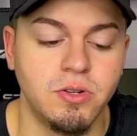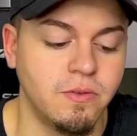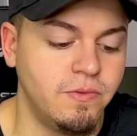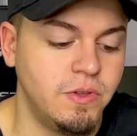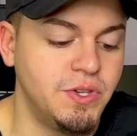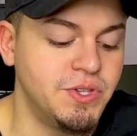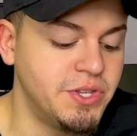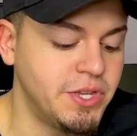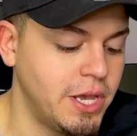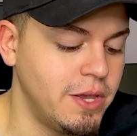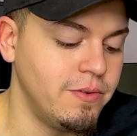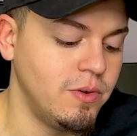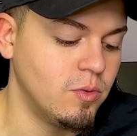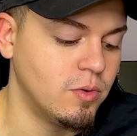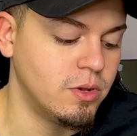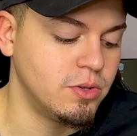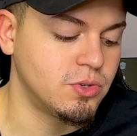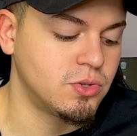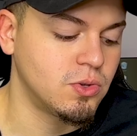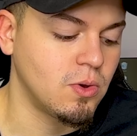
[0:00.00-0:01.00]
of these navy
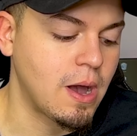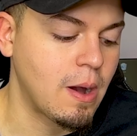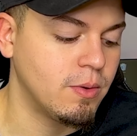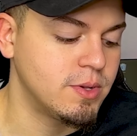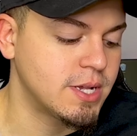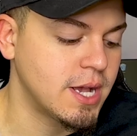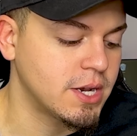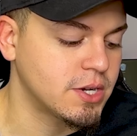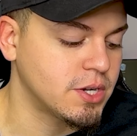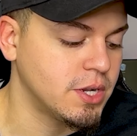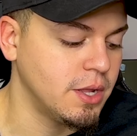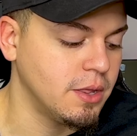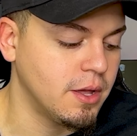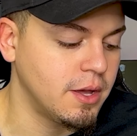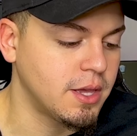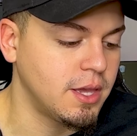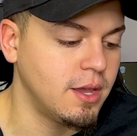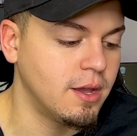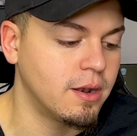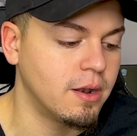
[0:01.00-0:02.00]
ones. So I was actually
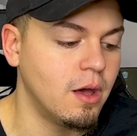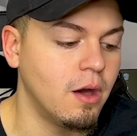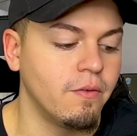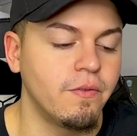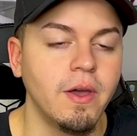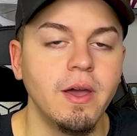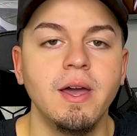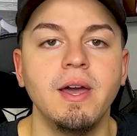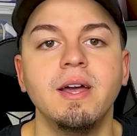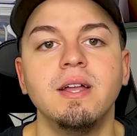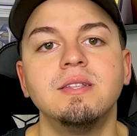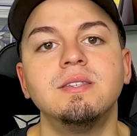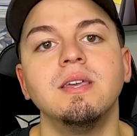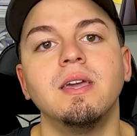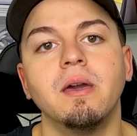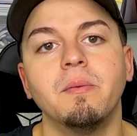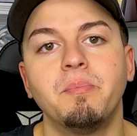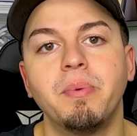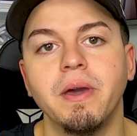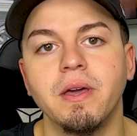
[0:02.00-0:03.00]
lucky enough to
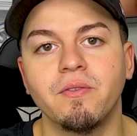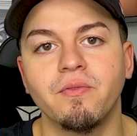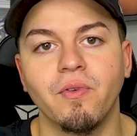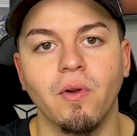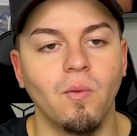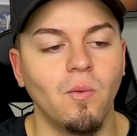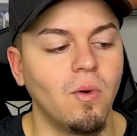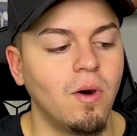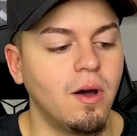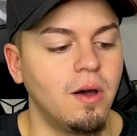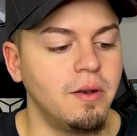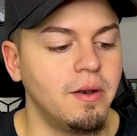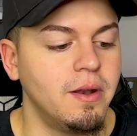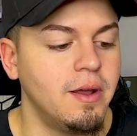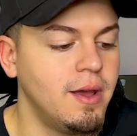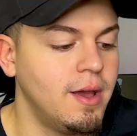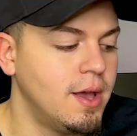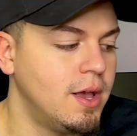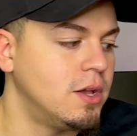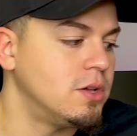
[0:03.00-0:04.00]
get picked for
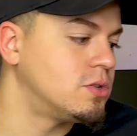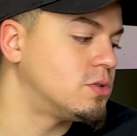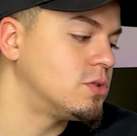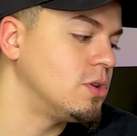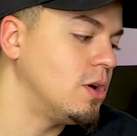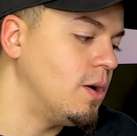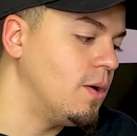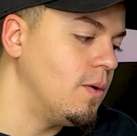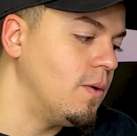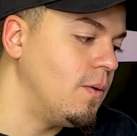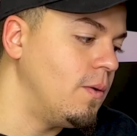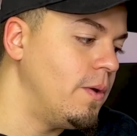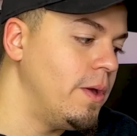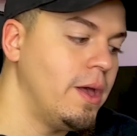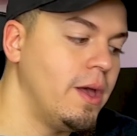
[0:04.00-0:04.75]
one. So